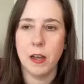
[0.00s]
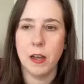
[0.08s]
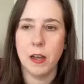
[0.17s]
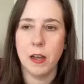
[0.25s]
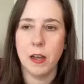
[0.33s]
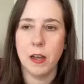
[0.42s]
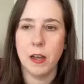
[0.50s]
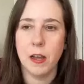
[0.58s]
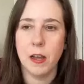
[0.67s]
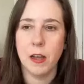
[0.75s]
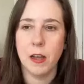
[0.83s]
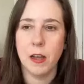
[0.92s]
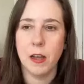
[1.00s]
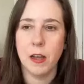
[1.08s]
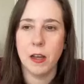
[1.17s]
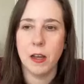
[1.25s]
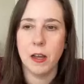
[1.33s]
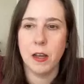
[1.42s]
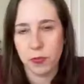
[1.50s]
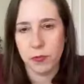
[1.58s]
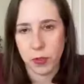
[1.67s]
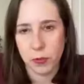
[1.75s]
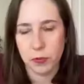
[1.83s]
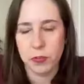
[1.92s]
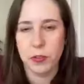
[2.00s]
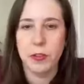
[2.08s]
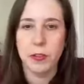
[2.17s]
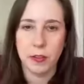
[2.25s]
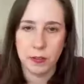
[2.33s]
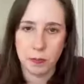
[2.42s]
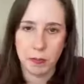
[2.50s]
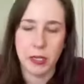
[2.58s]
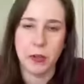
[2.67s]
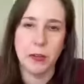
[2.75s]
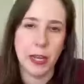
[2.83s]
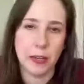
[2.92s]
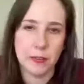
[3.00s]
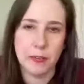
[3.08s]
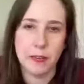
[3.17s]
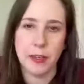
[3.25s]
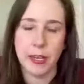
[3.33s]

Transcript: and in full vote this week or next,